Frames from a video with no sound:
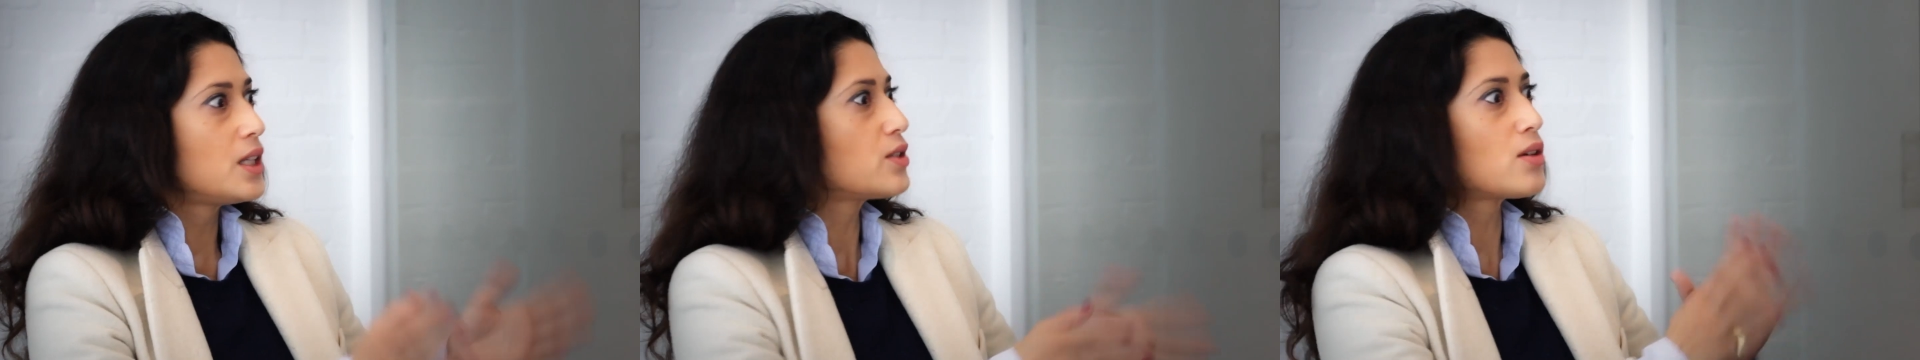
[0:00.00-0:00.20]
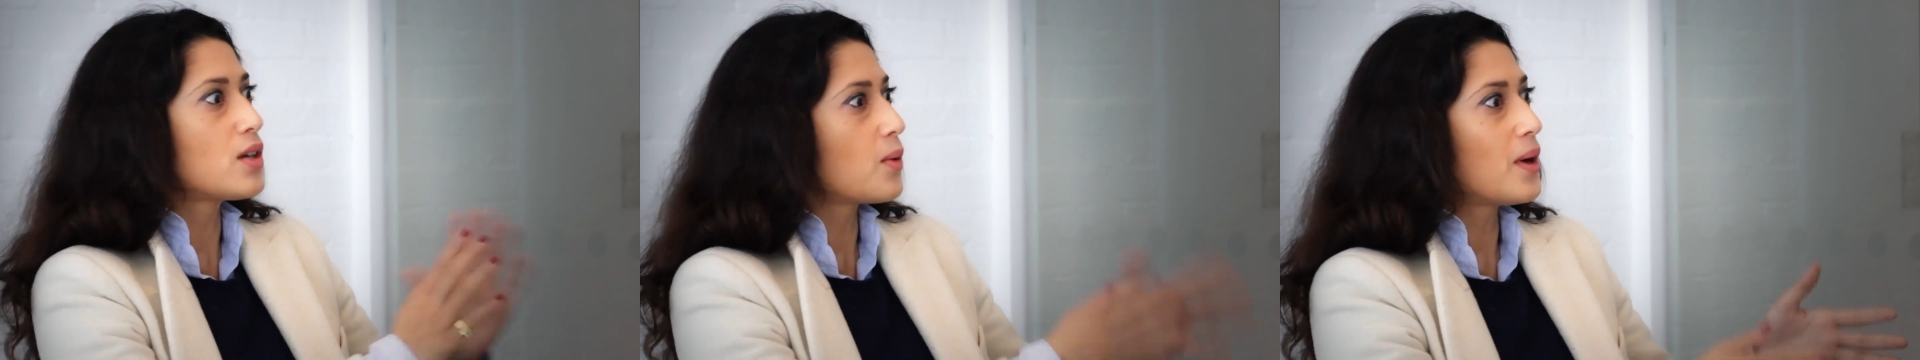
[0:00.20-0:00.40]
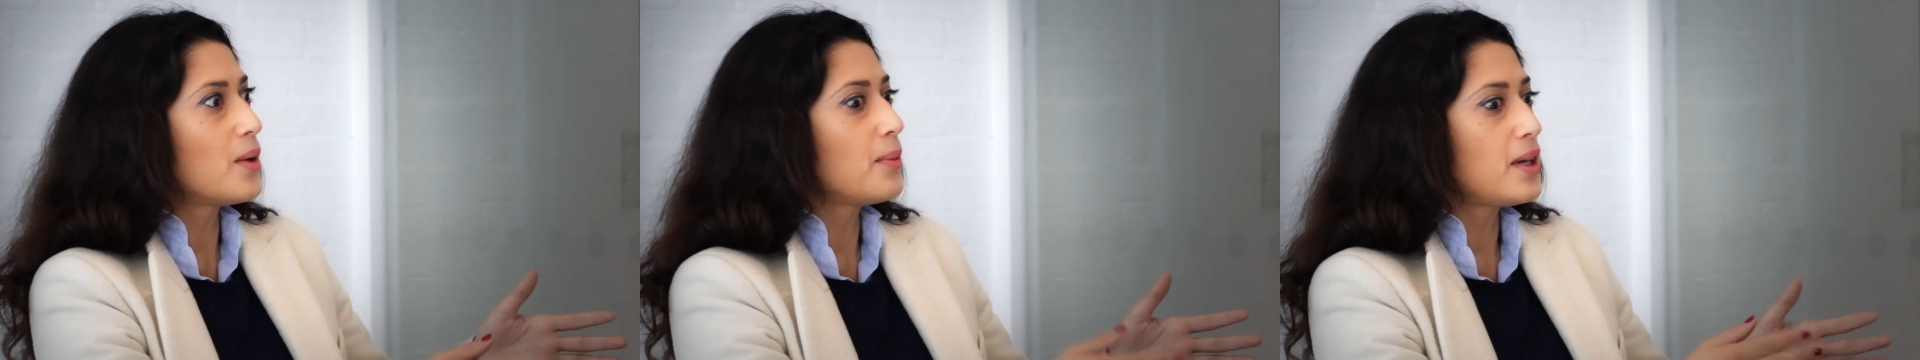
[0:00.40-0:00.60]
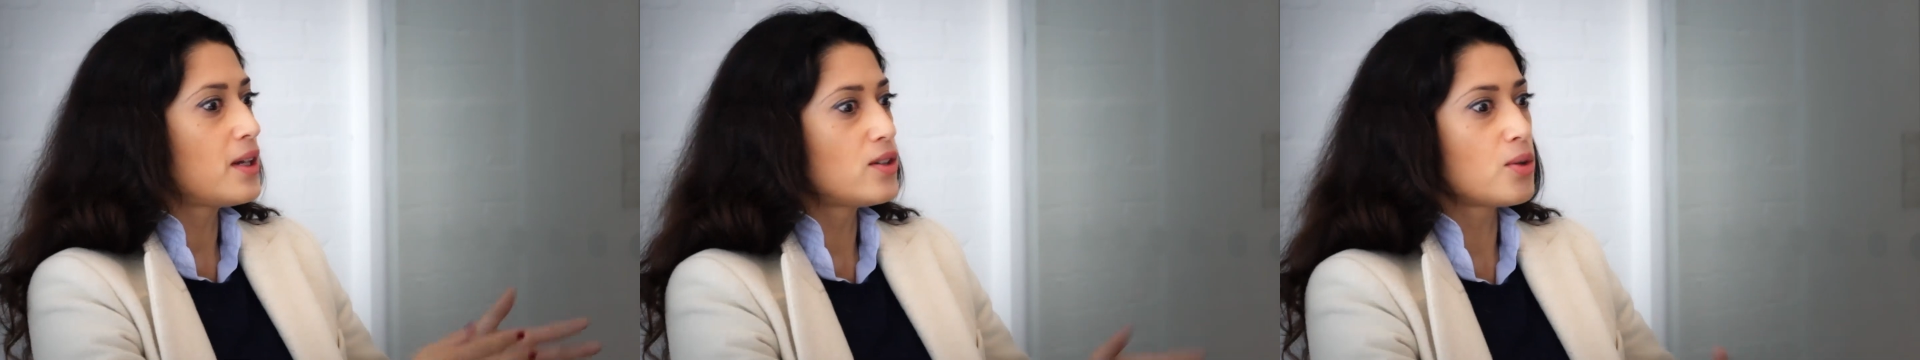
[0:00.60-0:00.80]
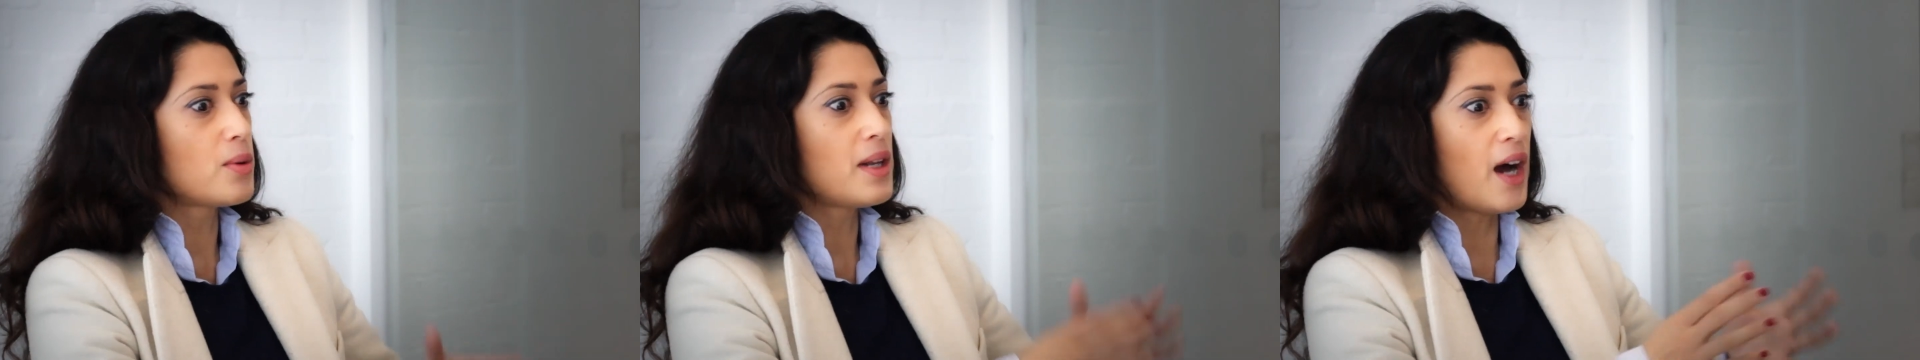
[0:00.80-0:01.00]
there's only one way
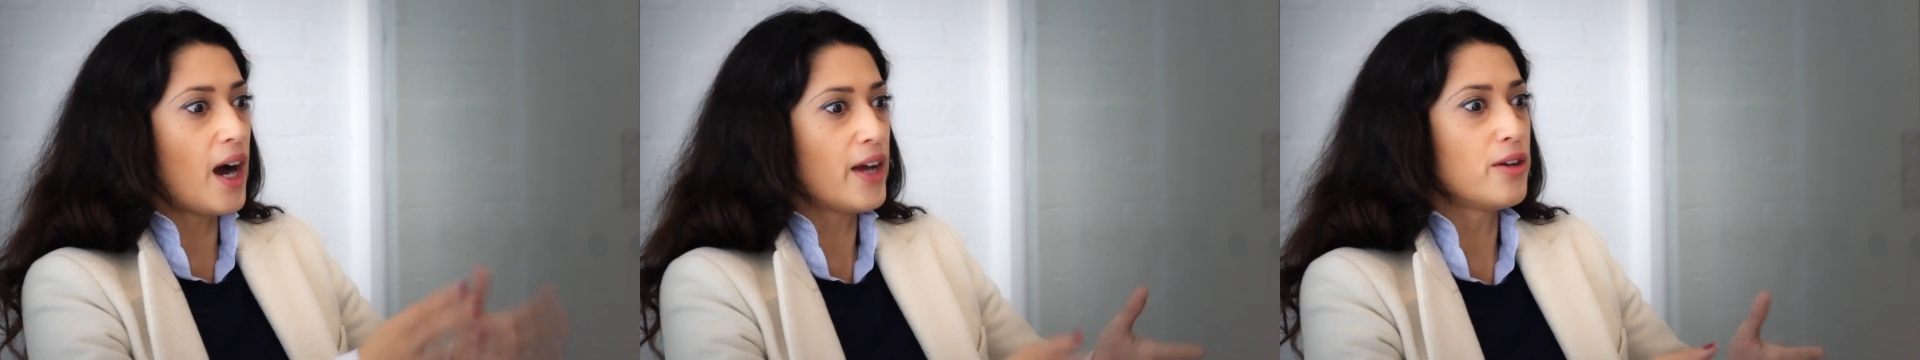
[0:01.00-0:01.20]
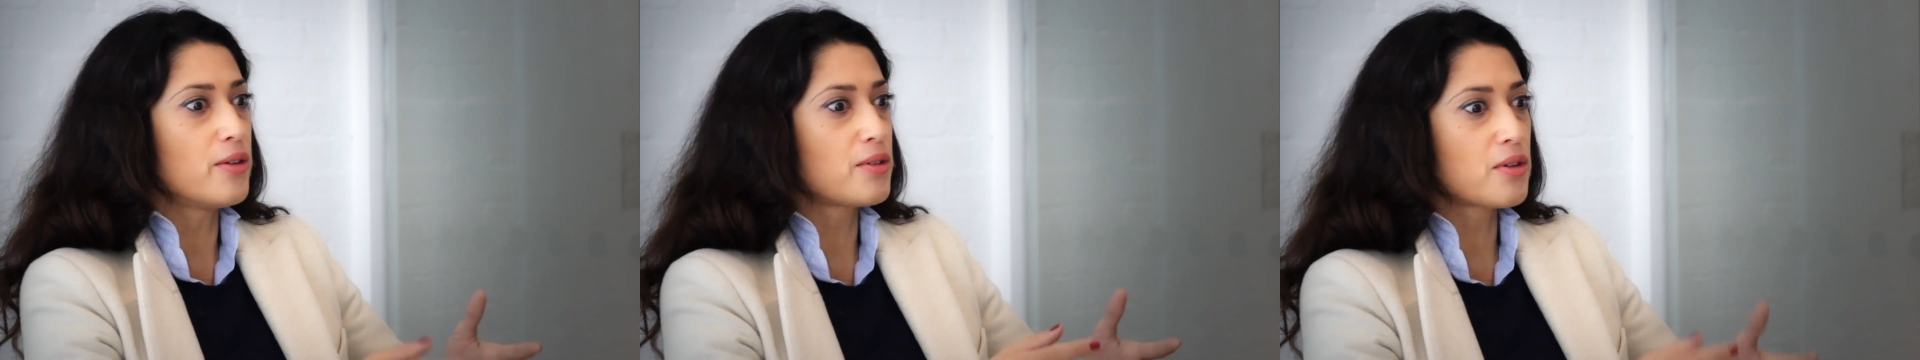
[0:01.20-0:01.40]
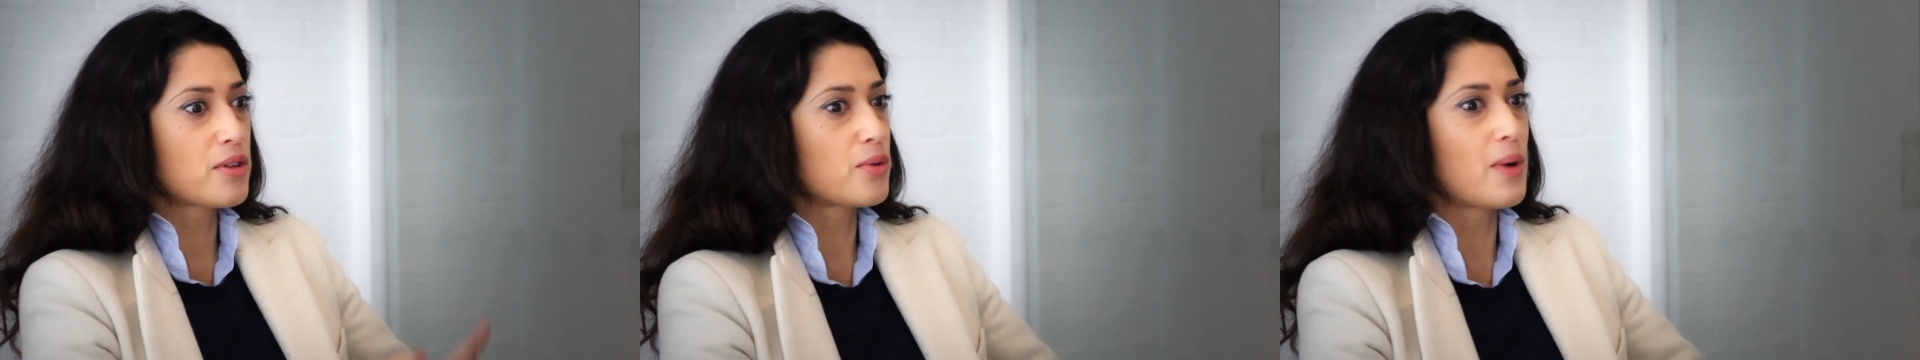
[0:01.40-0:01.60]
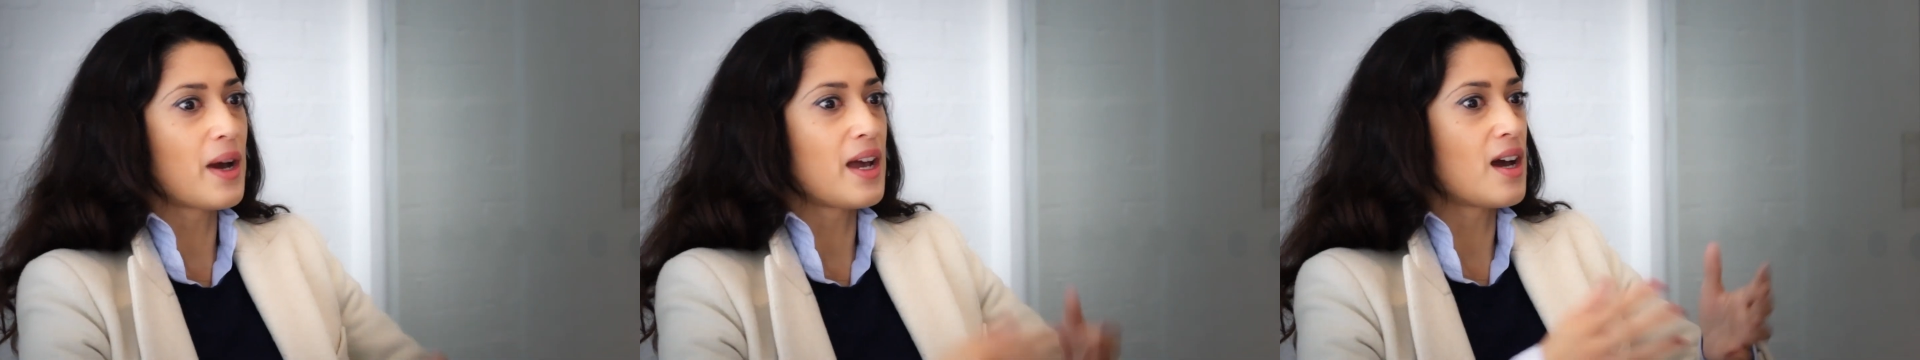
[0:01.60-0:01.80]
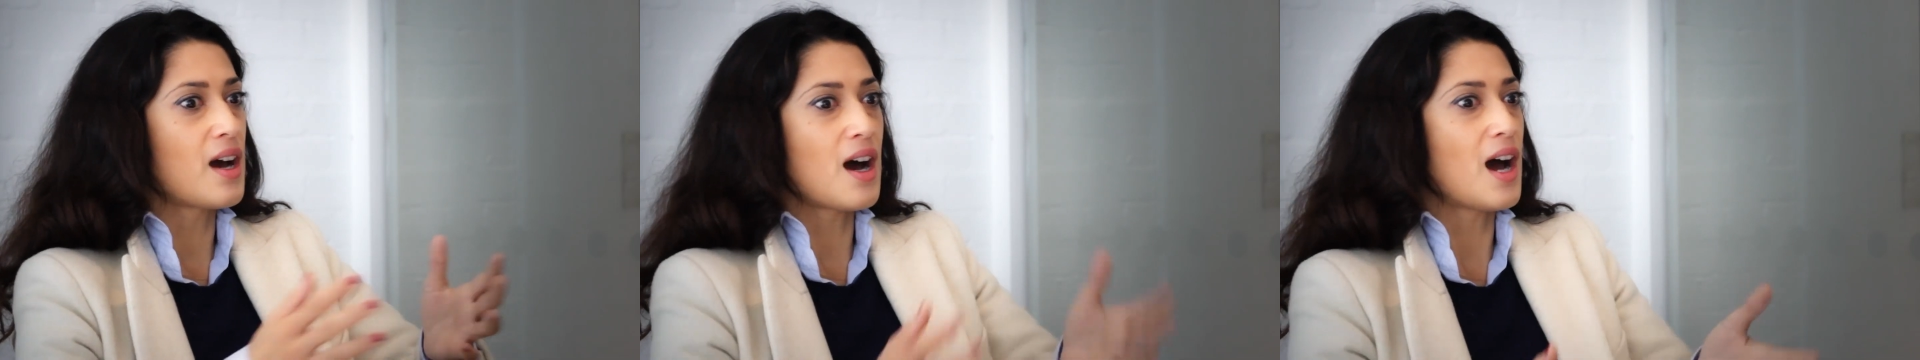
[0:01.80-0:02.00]
to do it. I don't know the
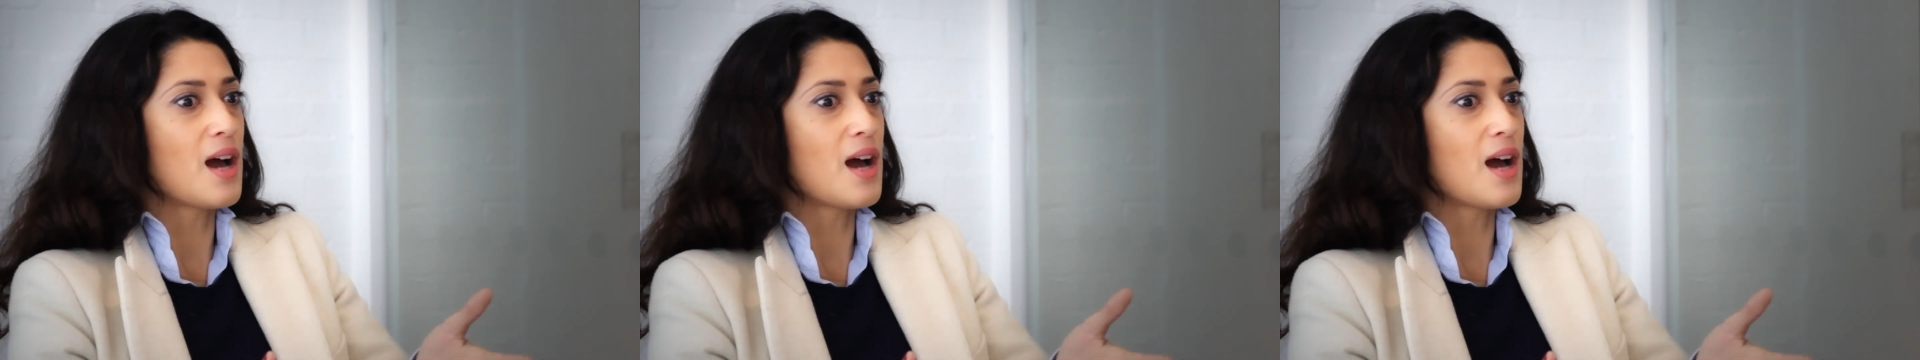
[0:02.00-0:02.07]
way.